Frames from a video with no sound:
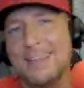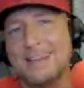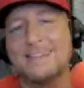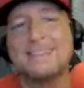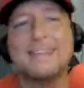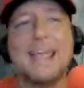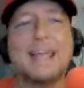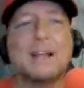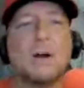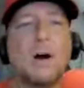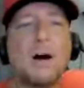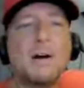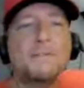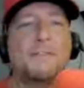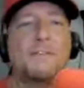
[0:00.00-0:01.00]
Didn't take
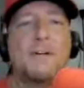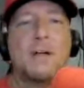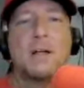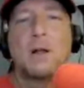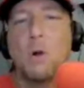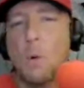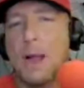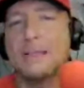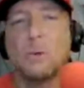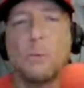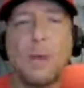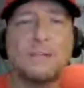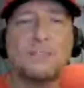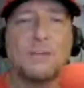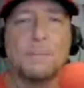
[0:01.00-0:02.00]
off quite the
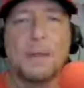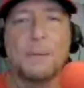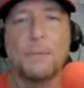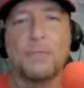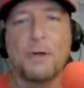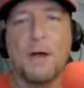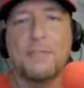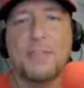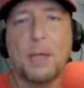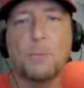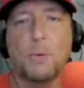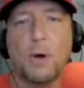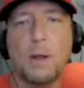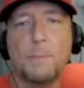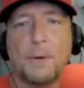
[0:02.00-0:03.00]
way some people thought they
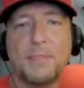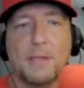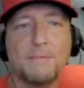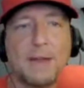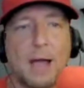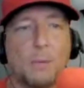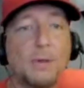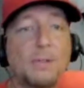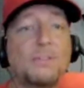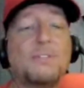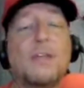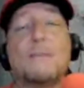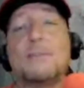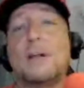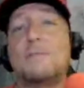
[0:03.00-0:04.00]
would, but they've now won
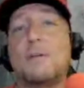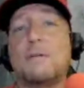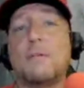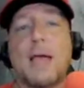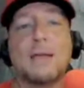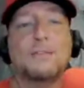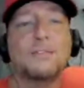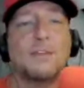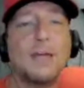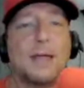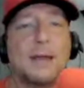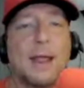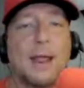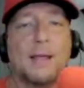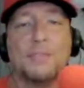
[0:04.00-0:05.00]
seven of their last
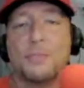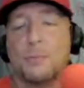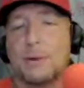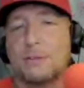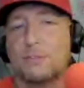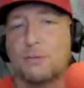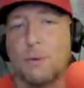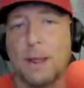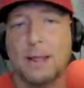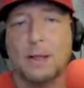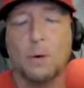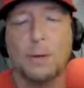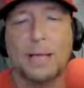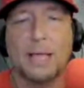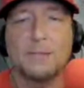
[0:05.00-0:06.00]
10 and three straight
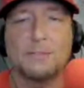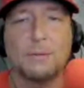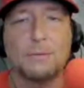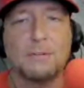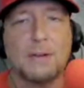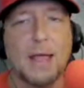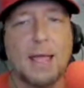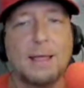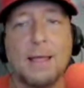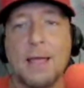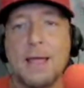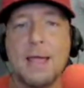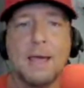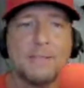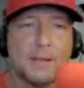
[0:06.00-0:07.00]
going into today.
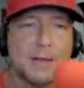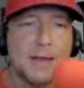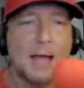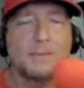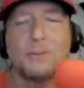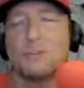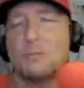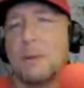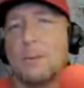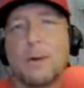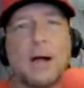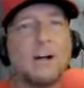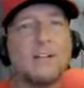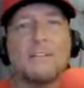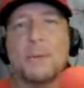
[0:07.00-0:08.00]
The Dodgers,
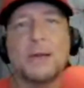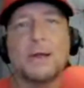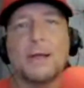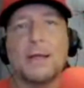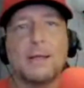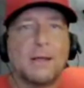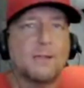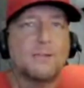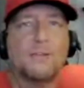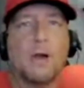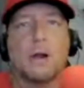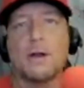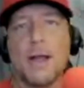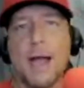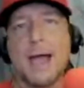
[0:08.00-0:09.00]
meanwhile, have been a
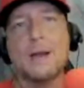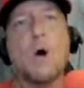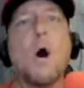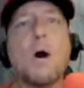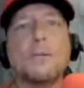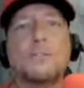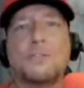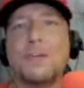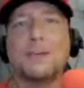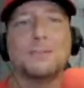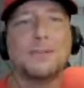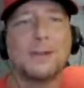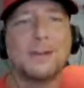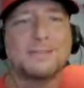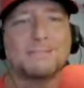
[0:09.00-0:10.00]
juggernaut all
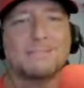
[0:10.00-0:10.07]
season.